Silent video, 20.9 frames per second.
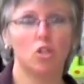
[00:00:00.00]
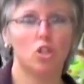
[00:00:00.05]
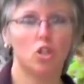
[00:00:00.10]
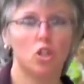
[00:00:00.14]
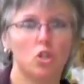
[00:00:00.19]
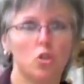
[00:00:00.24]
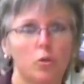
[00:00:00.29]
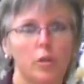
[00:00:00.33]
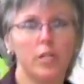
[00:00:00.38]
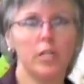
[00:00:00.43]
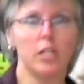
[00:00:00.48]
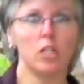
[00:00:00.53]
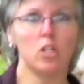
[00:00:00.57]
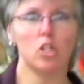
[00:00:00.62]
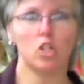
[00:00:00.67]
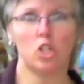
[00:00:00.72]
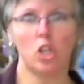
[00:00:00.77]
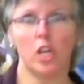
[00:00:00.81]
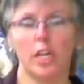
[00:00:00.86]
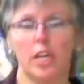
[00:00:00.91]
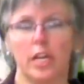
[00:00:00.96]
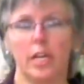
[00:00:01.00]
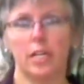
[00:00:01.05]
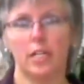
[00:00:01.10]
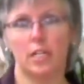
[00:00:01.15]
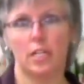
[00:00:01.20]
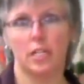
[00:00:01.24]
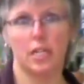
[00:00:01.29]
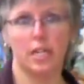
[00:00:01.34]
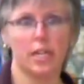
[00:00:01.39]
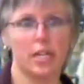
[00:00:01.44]
chewing, shaking
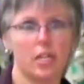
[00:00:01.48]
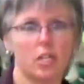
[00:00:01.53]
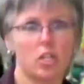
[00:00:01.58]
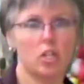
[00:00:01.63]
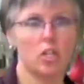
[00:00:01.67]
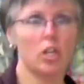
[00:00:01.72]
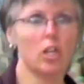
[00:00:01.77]
stage,